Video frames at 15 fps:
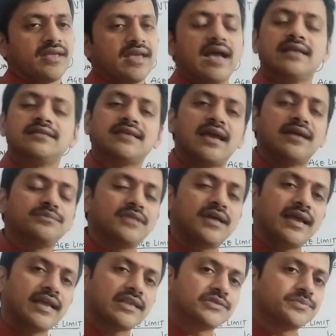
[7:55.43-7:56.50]
As I am
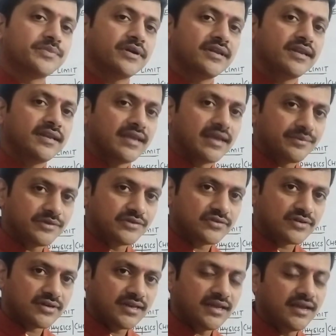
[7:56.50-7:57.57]
the expert in
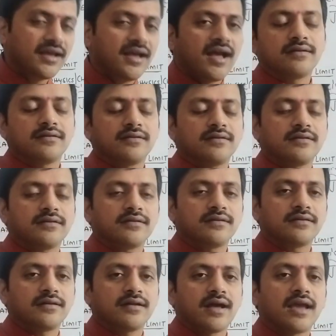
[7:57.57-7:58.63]
chemistry,
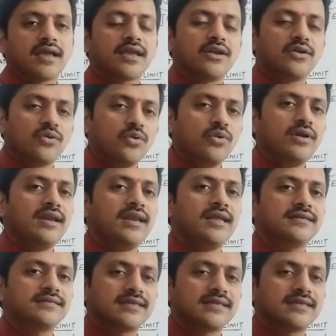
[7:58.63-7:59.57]
I can only